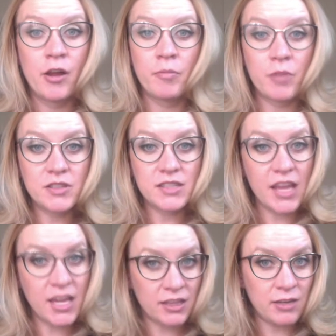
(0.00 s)
Most
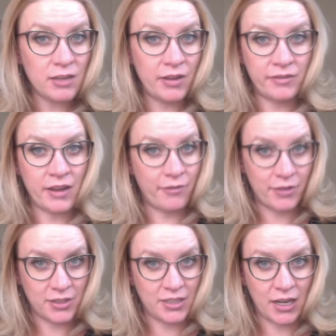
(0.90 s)
likely we've
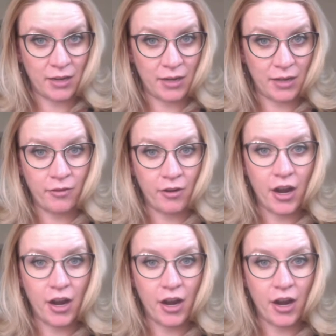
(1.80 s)
never done it before.